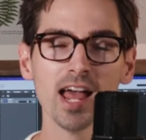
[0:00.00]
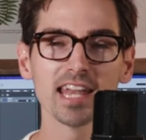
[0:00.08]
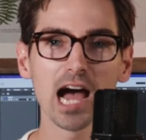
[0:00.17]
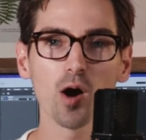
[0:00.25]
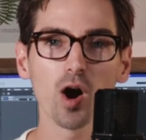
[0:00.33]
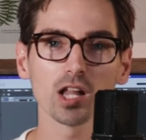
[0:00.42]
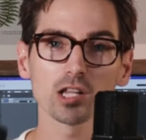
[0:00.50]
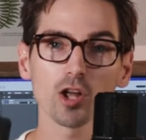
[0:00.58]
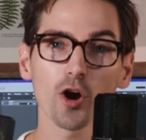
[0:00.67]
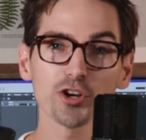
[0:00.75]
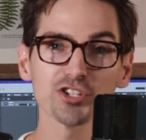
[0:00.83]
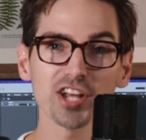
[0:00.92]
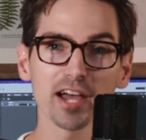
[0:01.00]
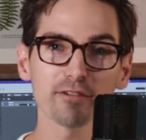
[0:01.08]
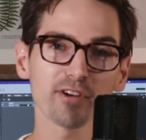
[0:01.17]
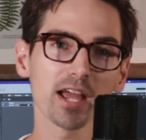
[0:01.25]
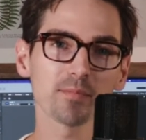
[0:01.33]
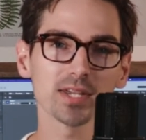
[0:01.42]
Now, a large
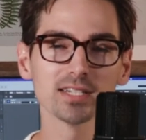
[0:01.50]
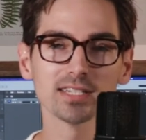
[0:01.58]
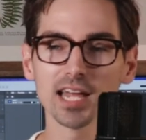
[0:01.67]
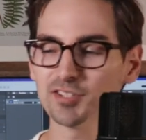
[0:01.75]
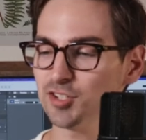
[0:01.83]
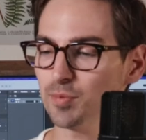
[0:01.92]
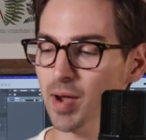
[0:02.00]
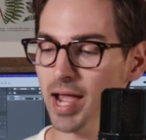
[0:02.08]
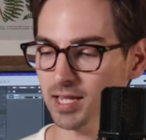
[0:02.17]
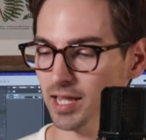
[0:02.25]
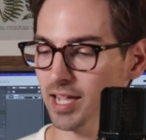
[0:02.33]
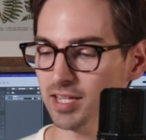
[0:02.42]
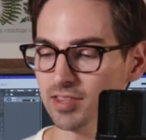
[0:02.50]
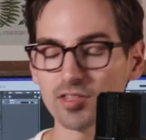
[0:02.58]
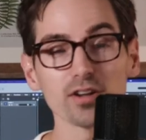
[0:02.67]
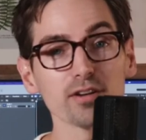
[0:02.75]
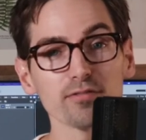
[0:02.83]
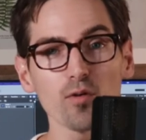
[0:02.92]
diaphragm condenser mic like
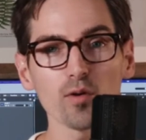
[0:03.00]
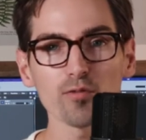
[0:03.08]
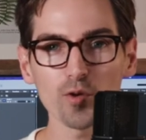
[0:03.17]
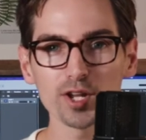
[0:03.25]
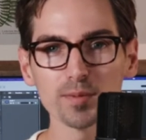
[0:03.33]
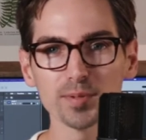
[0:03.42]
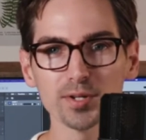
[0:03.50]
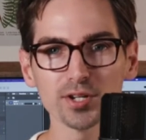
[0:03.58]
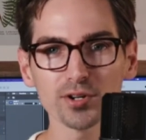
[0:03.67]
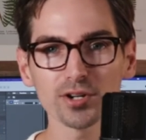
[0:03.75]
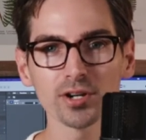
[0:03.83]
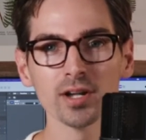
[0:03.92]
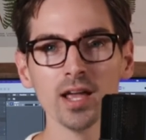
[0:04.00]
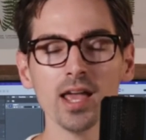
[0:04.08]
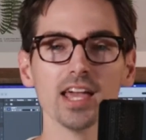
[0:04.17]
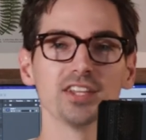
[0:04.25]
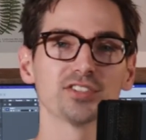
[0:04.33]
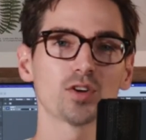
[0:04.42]
the 440 Pure
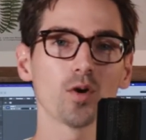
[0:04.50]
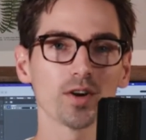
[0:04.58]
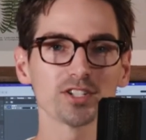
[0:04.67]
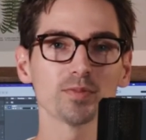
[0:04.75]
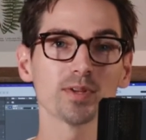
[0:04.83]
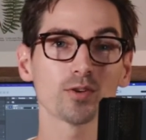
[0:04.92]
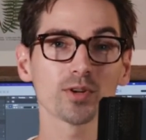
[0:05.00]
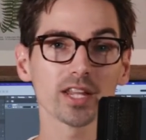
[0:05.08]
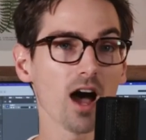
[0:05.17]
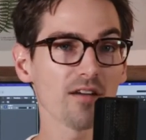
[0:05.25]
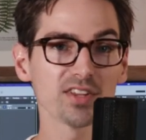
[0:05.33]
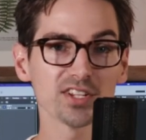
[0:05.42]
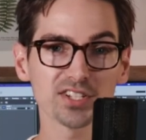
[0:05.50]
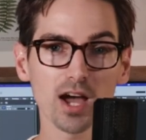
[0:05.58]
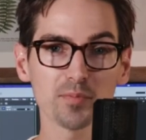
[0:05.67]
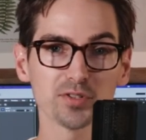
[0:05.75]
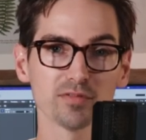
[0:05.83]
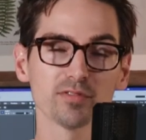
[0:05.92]
is going to be a really obvious
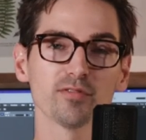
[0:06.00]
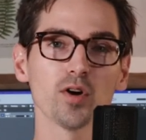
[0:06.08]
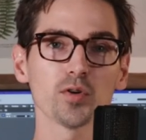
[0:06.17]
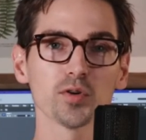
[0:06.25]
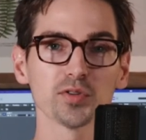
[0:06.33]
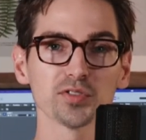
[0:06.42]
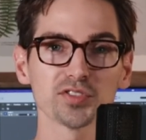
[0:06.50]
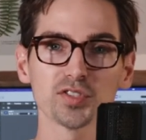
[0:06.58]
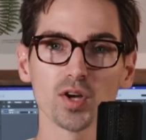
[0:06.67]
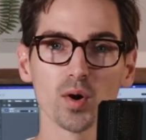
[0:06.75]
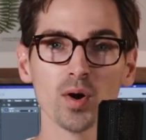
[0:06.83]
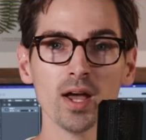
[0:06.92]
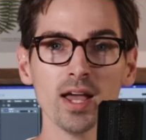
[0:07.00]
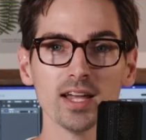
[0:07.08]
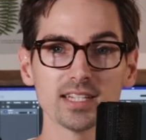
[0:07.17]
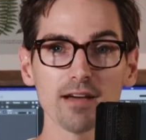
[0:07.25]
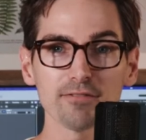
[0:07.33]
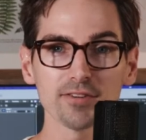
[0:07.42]
option for vocals, so
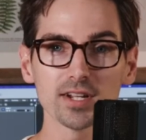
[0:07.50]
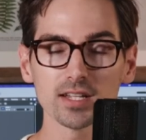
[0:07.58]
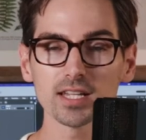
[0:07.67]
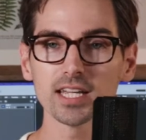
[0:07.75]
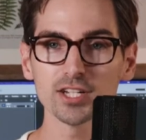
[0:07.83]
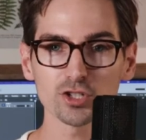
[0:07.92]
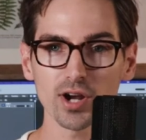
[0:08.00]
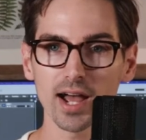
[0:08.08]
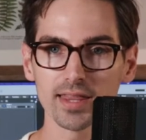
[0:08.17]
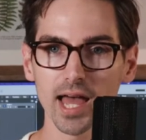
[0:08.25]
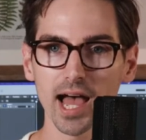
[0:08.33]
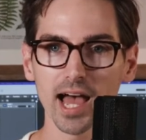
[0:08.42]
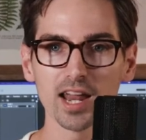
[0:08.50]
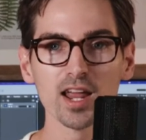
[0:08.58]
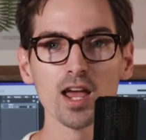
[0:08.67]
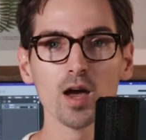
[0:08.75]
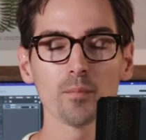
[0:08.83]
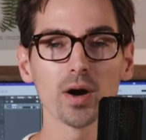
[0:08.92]
definitely try that
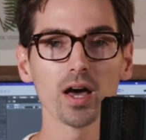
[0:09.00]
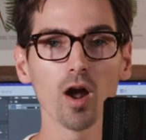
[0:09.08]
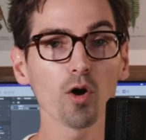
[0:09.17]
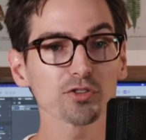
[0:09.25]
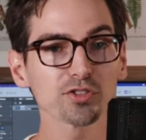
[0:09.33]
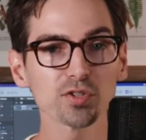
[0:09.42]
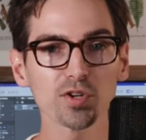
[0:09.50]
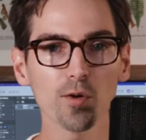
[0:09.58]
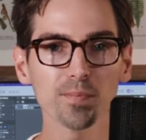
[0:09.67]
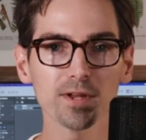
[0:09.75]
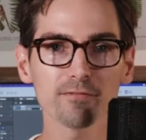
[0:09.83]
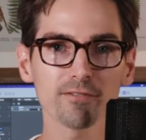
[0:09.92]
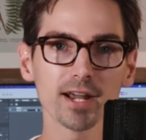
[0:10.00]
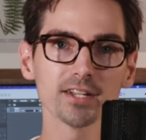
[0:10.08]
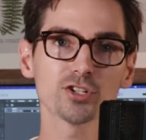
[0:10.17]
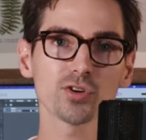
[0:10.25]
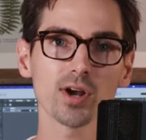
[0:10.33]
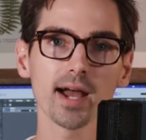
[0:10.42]
but also don't be afraid
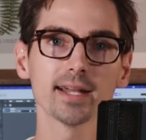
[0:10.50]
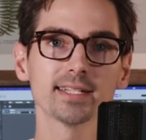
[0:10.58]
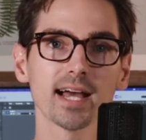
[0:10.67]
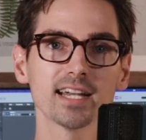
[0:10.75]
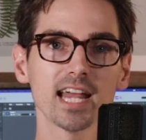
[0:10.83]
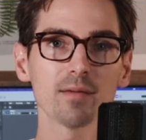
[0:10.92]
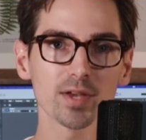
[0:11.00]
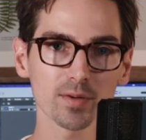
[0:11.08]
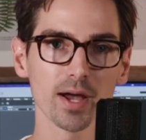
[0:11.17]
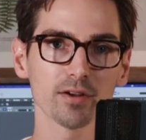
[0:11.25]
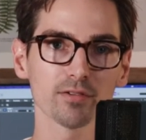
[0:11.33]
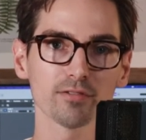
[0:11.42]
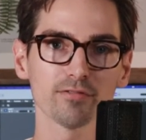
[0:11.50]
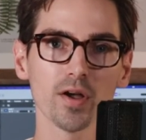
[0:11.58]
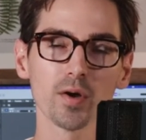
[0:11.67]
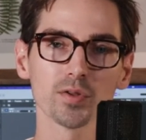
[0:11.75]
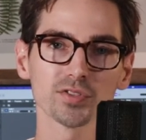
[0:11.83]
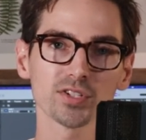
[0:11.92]
to try dynamic
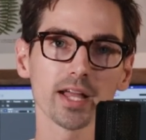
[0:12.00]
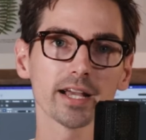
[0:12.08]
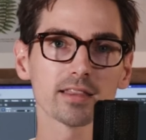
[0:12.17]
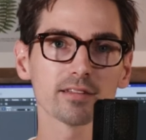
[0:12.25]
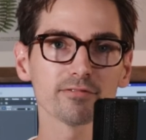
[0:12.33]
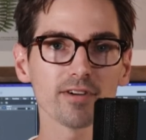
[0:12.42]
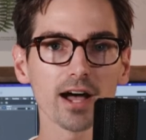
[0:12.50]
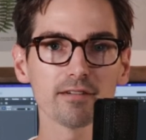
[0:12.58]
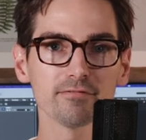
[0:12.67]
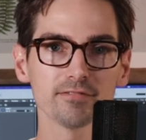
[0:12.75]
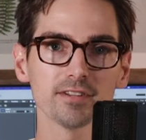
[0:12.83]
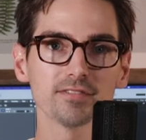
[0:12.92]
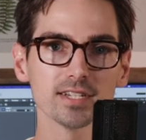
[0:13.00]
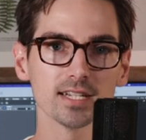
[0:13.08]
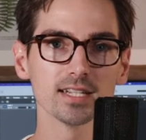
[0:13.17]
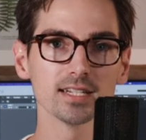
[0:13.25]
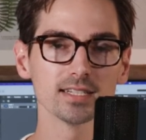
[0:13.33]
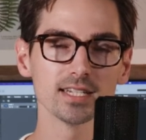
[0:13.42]
microphones like the
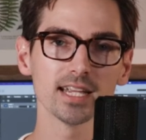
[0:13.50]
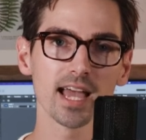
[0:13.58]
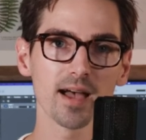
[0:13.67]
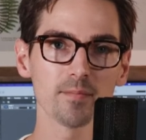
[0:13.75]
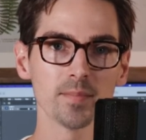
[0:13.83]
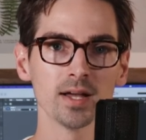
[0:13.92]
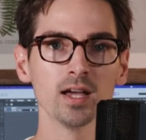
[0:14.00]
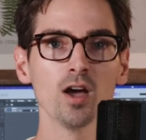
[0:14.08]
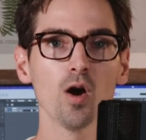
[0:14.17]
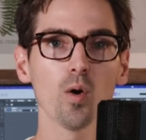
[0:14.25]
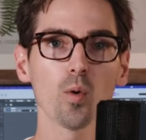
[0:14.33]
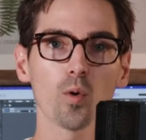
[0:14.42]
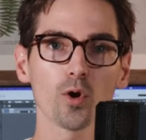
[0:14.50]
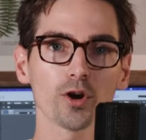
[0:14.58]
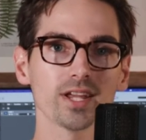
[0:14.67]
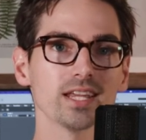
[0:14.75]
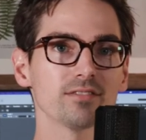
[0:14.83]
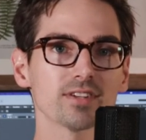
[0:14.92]
550 DM
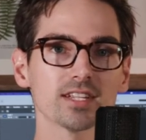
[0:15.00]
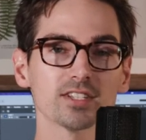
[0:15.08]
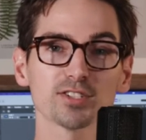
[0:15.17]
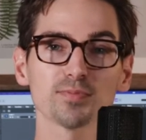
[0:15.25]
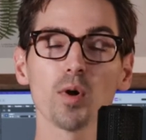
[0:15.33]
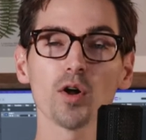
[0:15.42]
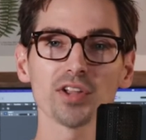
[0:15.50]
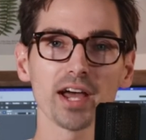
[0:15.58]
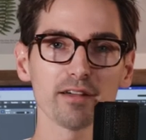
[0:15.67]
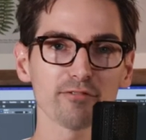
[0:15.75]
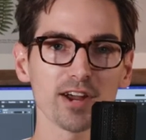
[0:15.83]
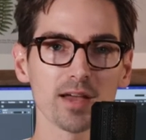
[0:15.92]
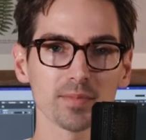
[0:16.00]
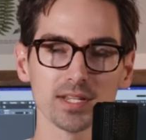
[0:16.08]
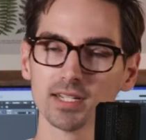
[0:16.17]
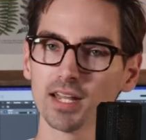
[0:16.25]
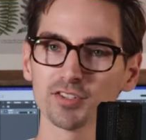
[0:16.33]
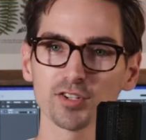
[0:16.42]
or even small diaphragm
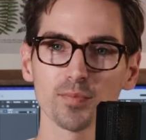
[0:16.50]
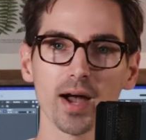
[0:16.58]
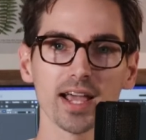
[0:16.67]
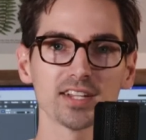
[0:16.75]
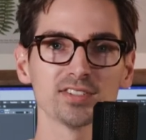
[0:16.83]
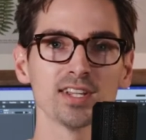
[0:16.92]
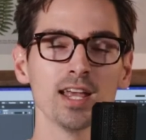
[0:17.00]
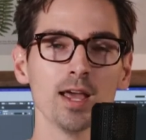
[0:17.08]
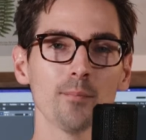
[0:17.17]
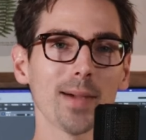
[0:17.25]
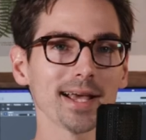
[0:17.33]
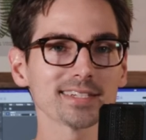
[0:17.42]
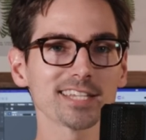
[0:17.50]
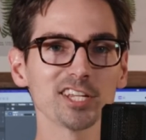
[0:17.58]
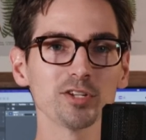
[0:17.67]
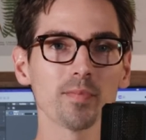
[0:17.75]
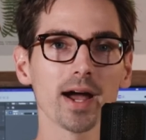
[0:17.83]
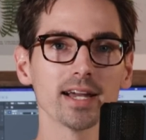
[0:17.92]
condenser mics, mics that
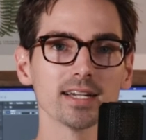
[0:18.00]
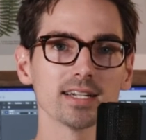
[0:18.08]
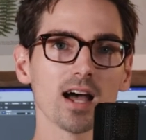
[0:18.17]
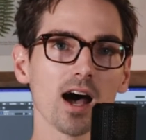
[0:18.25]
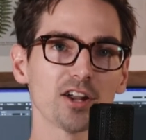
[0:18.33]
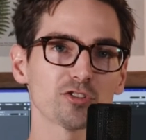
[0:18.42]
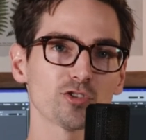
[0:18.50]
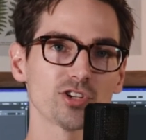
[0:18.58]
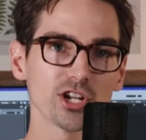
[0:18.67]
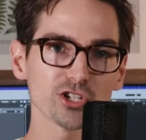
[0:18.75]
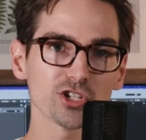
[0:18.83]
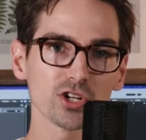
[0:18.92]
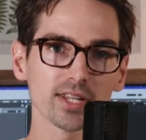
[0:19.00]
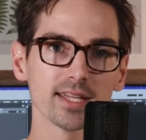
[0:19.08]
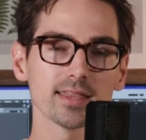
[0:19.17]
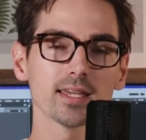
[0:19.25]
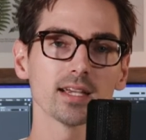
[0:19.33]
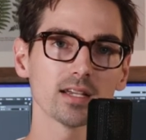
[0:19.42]
you might not
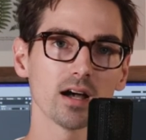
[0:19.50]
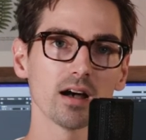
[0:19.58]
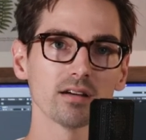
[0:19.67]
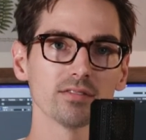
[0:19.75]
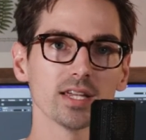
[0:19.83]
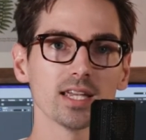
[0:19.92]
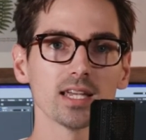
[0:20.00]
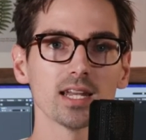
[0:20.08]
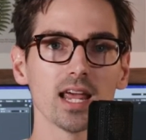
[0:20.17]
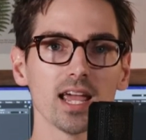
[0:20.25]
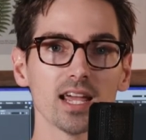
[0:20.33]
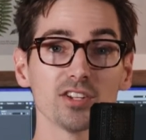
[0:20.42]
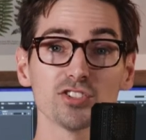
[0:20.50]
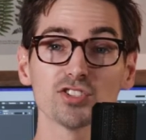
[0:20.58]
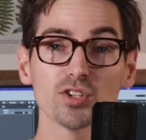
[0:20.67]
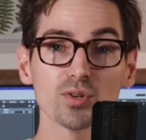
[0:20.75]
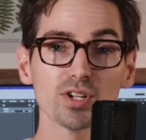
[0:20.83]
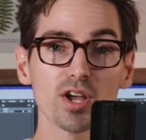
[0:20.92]
traditionally think of in a
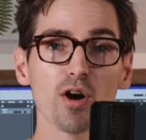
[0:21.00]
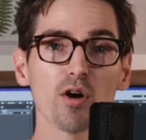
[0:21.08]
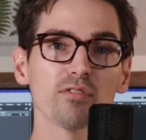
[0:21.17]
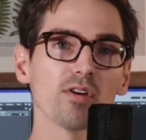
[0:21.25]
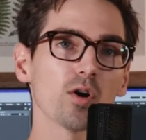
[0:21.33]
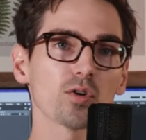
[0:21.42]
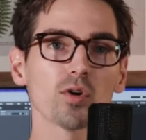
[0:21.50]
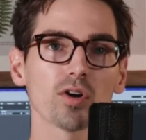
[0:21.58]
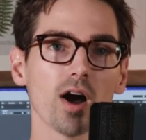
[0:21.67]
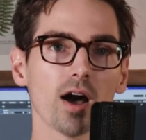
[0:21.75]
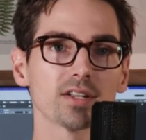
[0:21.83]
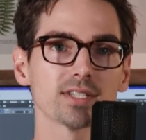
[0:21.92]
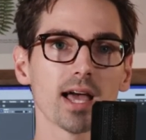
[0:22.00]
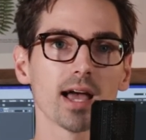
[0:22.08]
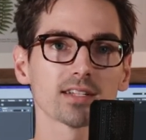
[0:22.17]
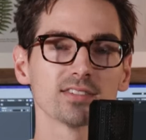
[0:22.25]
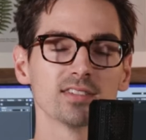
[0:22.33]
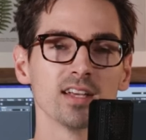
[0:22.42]
studio vocal
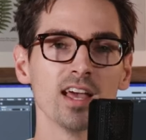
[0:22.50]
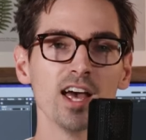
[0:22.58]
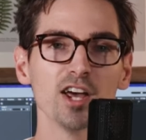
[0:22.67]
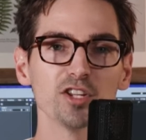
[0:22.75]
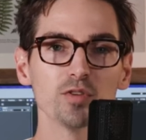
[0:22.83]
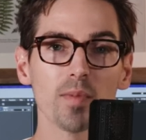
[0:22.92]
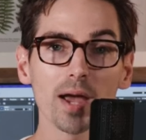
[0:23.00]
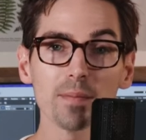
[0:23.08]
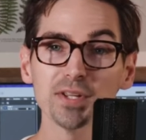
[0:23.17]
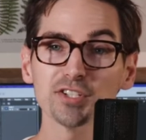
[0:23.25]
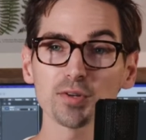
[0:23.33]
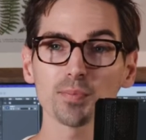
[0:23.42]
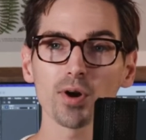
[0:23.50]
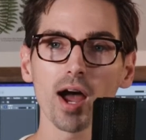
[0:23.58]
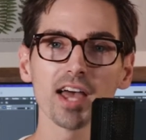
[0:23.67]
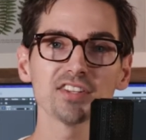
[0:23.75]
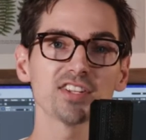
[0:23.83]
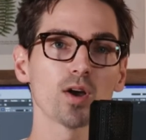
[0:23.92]
context. You might be
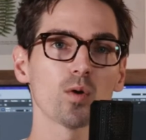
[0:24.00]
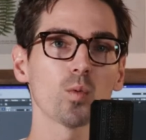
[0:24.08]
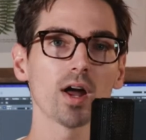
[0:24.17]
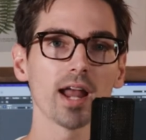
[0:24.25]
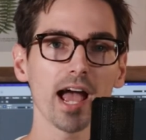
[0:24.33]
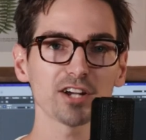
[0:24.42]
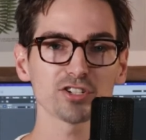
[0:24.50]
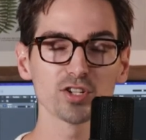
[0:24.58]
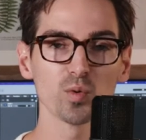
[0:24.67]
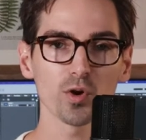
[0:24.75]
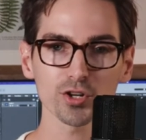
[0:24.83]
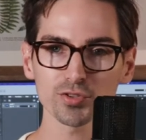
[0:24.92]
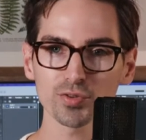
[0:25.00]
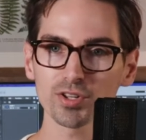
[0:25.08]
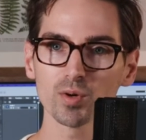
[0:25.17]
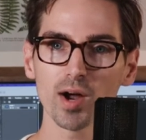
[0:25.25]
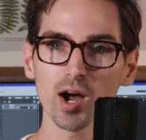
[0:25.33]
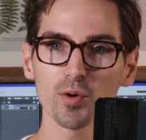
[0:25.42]
surprised at what actually works
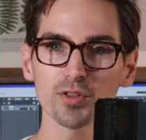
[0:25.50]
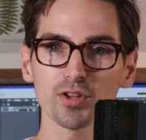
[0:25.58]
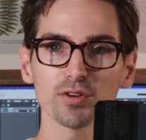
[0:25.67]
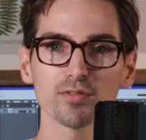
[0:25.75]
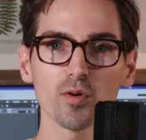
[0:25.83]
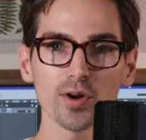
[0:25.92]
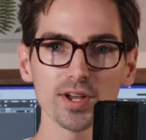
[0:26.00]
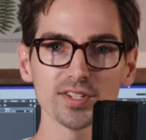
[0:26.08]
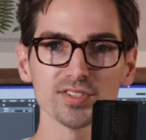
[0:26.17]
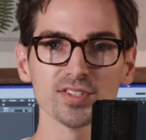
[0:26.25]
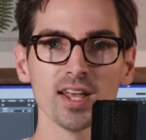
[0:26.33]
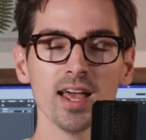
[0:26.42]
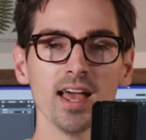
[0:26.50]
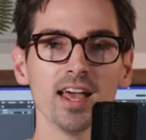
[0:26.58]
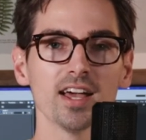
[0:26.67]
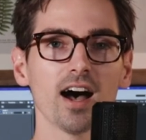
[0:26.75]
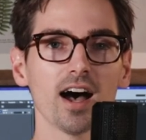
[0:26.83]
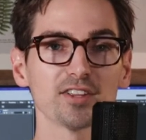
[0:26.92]
really well with your voice,
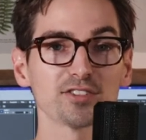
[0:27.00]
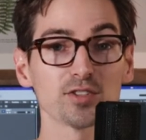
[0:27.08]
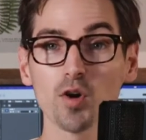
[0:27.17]
uh, so